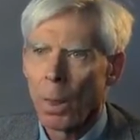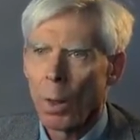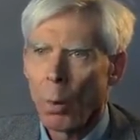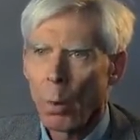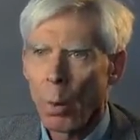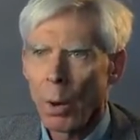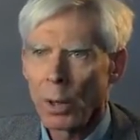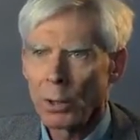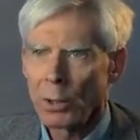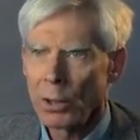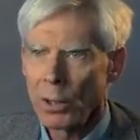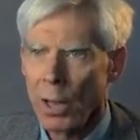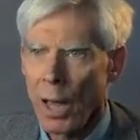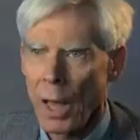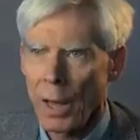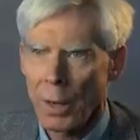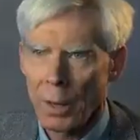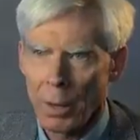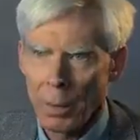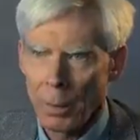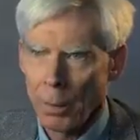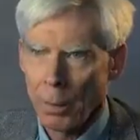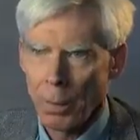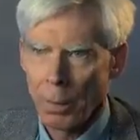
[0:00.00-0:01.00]
was
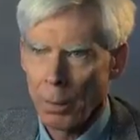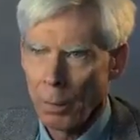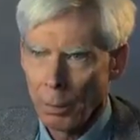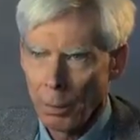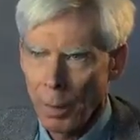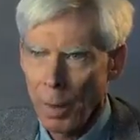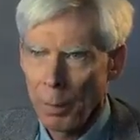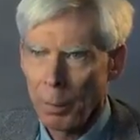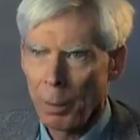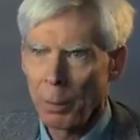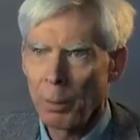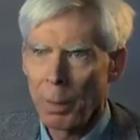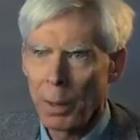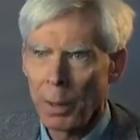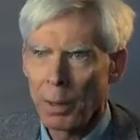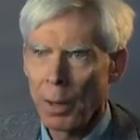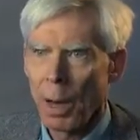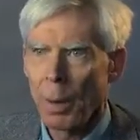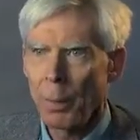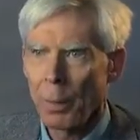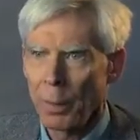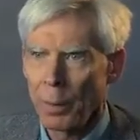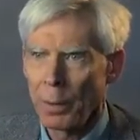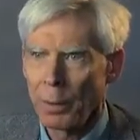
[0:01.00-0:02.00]
that people in big
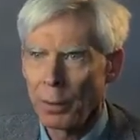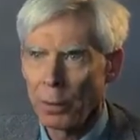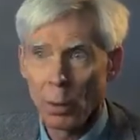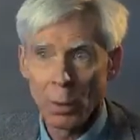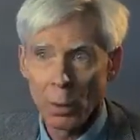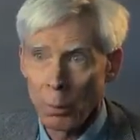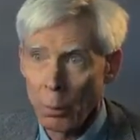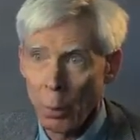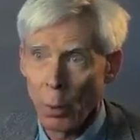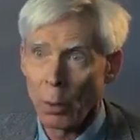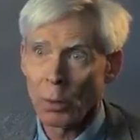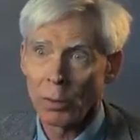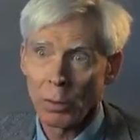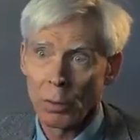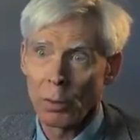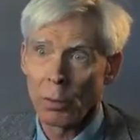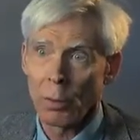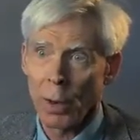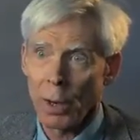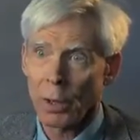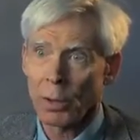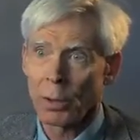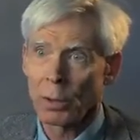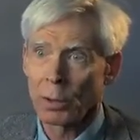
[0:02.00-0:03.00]
companies, you know, the boards of
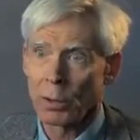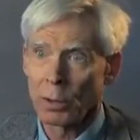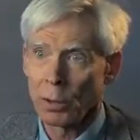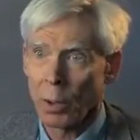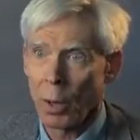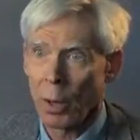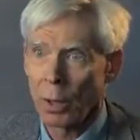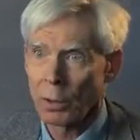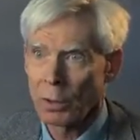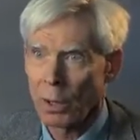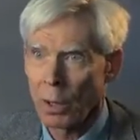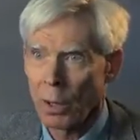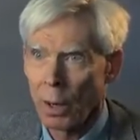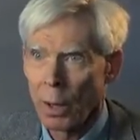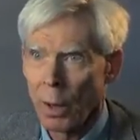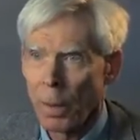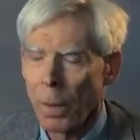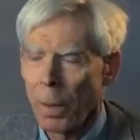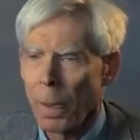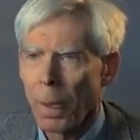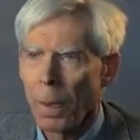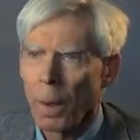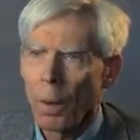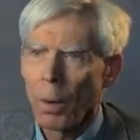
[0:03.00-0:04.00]
directors and so on, said,
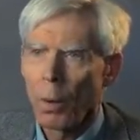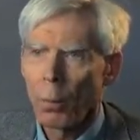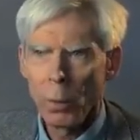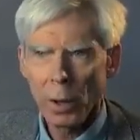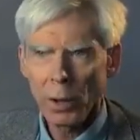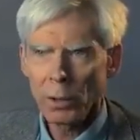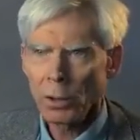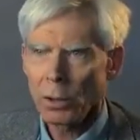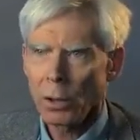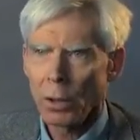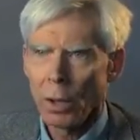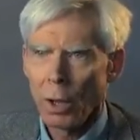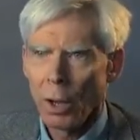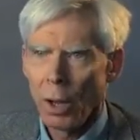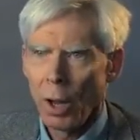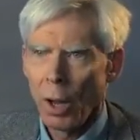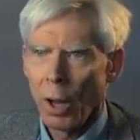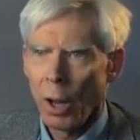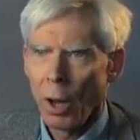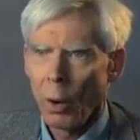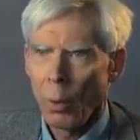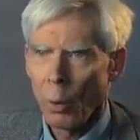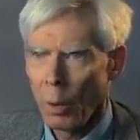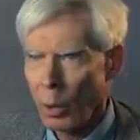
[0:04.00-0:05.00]
risk?
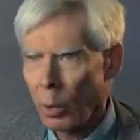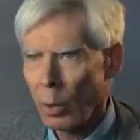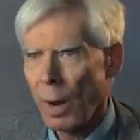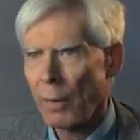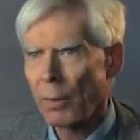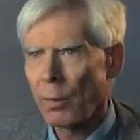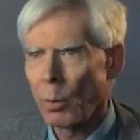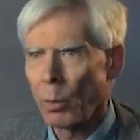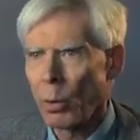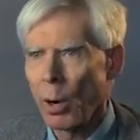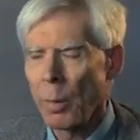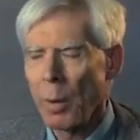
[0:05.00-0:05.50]
We don't have to worry